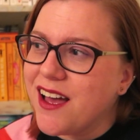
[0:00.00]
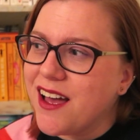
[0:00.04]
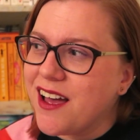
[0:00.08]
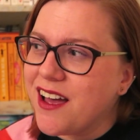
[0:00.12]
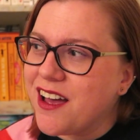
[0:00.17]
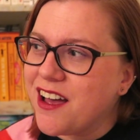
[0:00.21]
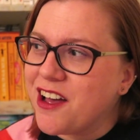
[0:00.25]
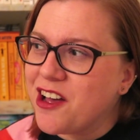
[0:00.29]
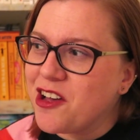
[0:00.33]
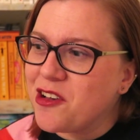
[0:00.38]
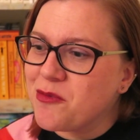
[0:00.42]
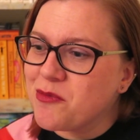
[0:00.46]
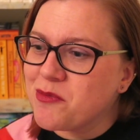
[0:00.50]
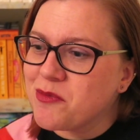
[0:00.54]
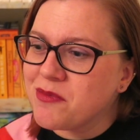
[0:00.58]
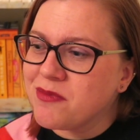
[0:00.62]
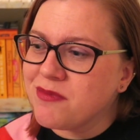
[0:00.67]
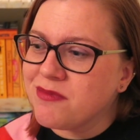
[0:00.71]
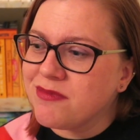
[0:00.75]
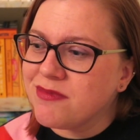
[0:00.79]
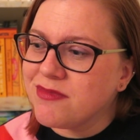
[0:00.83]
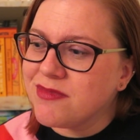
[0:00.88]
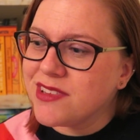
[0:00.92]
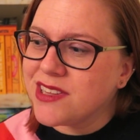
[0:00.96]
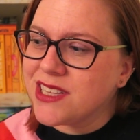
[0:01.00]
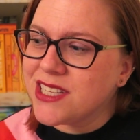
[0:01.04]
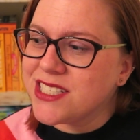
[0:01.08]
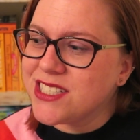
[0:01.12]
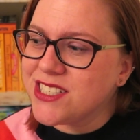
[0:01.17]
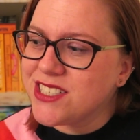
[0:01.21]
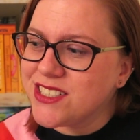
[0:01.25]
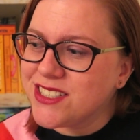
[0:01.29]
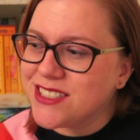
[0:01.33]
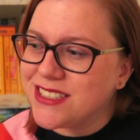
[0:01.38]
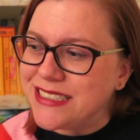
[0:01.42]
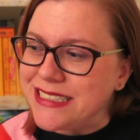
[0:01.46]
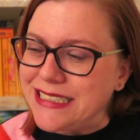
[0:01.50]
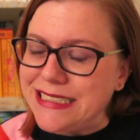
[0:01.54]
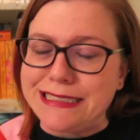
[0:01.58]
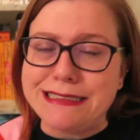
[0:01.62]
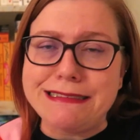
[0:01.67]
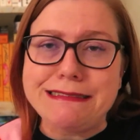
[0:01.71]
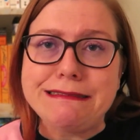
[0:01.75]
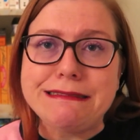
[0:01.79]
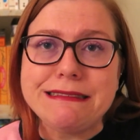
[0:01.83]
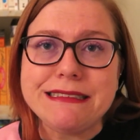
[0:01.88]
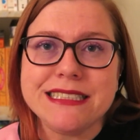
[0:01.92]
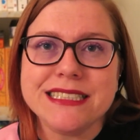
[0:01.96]
There's
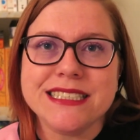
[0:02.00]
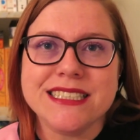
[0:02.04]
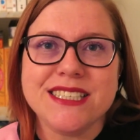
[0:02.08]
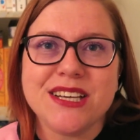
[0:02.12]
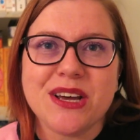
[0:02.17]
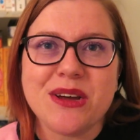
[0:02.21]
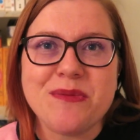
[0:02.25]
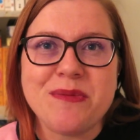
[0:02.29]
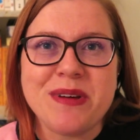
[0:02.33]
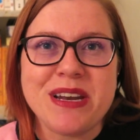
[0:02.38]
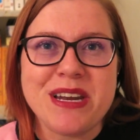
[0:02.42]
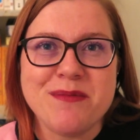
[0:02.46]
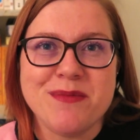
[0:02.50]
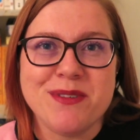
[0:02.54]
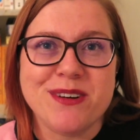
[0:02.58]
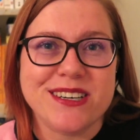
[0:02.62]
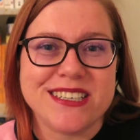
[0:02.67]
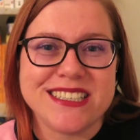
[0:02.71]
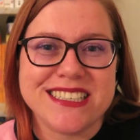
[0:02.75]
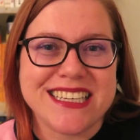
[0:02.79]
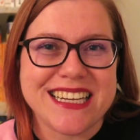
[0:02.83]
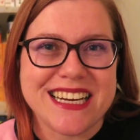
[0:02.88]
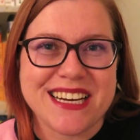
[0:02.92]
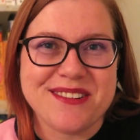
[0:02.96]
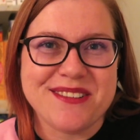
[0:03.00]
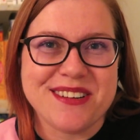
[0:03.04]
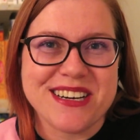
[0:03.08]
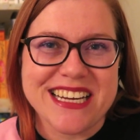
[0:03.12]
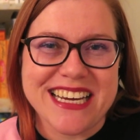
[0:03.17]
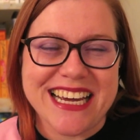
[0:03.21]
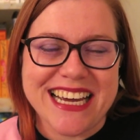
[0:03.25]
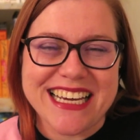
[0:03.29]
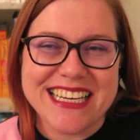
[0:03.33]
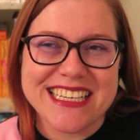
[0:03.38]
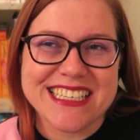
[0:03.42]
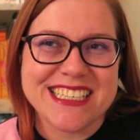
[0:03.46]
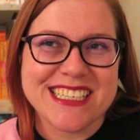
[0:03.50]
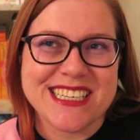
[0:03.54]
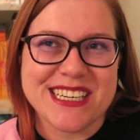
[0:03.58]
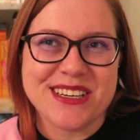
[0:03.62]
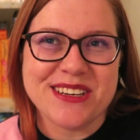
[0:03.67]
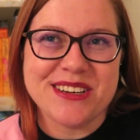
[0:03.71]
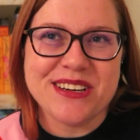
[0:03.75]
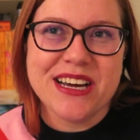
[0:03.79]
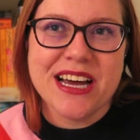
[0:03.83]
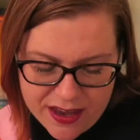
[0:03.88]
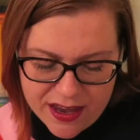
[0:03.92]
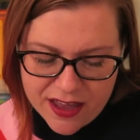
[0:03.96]
so many books that I want to get
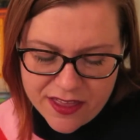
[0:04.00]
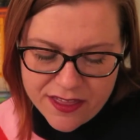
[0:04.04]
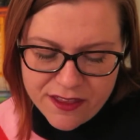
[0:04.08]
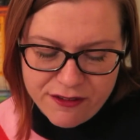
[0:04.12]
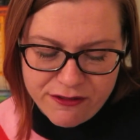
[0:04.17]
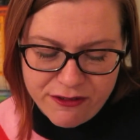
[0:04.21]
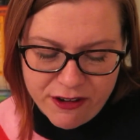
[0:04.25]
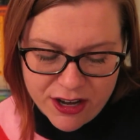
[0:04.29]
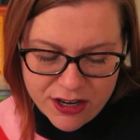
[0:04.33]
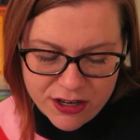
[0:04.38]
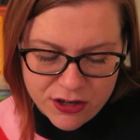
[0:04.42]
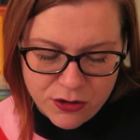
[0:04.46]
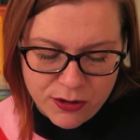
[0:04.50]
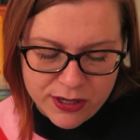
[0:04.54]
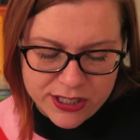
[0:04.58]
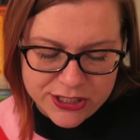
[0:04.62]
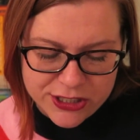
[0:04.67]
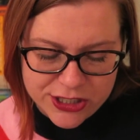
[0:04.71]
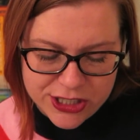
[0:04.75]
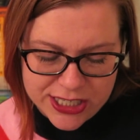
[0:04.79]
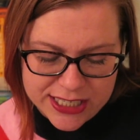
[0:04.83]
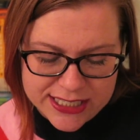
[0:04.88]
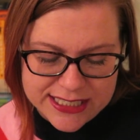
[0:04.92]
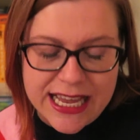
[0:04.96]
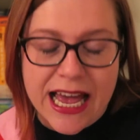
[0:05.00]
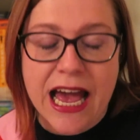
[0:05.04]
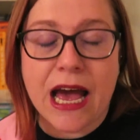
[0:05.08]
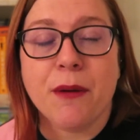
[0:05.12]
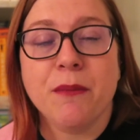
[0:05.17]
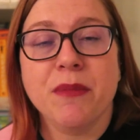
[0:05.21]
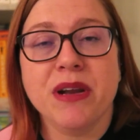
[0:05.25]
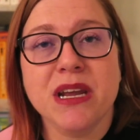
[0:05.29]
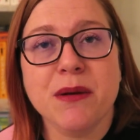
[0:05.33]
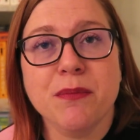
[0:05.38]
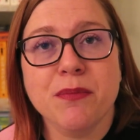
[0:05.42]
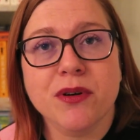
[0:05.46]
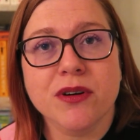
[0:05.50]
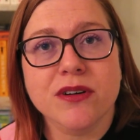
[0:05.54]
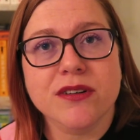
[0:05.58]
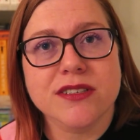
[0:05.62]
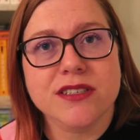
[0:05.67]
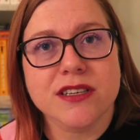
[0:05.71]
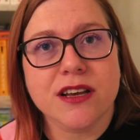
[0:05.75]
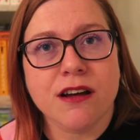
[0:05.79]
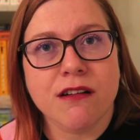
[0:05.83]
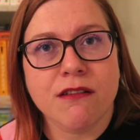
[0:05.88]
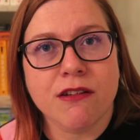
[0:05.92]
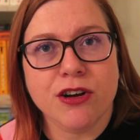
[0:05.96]
to. And the final question is, how many
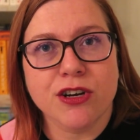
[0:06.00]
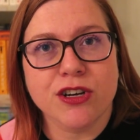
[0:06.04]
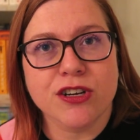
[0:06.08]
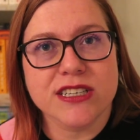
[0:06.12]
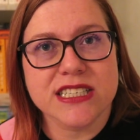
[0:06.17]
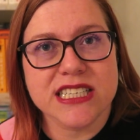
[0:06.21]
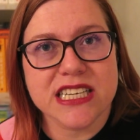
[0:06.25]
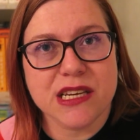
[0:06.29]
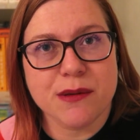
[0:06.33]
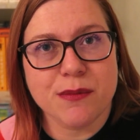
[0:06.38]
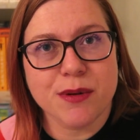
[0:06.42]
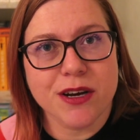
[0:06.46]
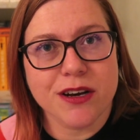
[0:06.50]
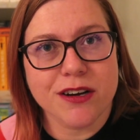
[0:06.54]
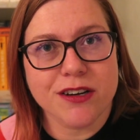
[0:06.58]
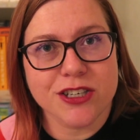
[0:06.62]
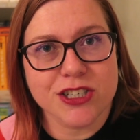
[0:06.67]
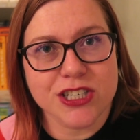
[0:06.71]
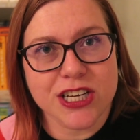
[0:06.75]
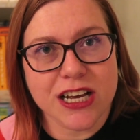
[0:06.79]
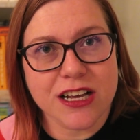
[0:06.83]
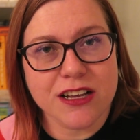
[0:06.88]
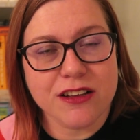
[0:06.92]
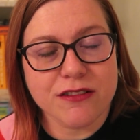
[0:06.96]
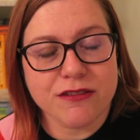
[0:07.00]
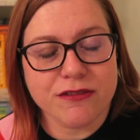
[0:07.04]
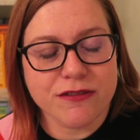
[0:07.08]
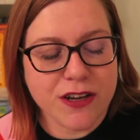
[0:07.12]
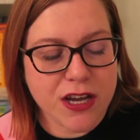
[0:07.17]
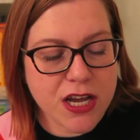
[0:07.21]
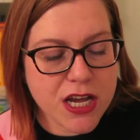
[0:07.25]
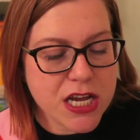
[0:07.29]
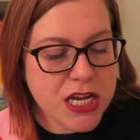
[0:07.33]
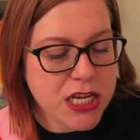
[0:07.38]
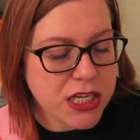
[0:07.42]
books are on your TBR shelf?